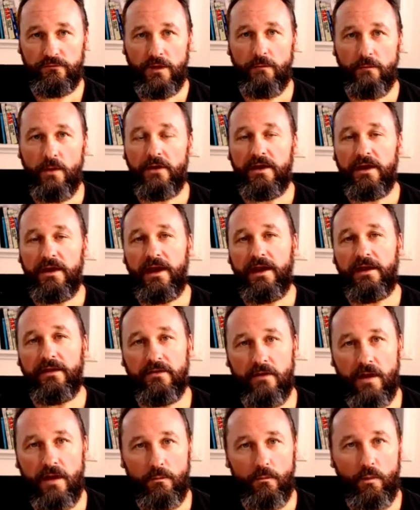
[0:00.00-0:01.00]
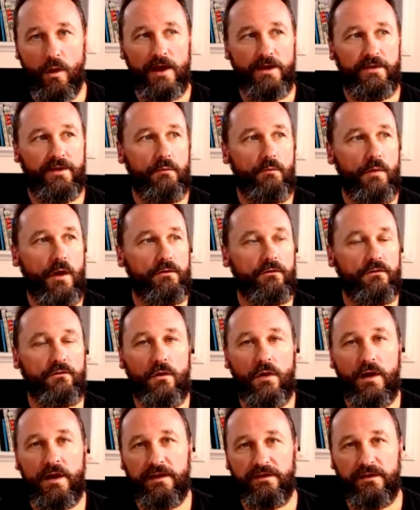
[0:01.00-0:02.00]
They won't get out of their own way. They won't
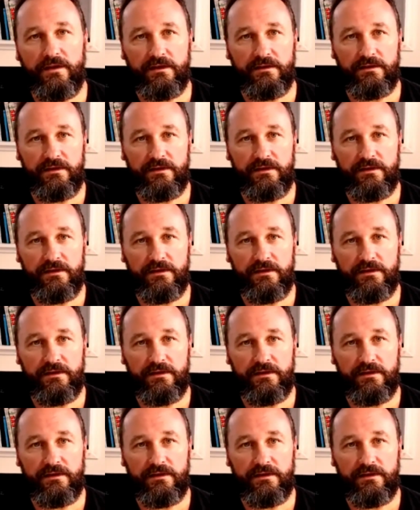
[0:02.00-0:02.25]
try anything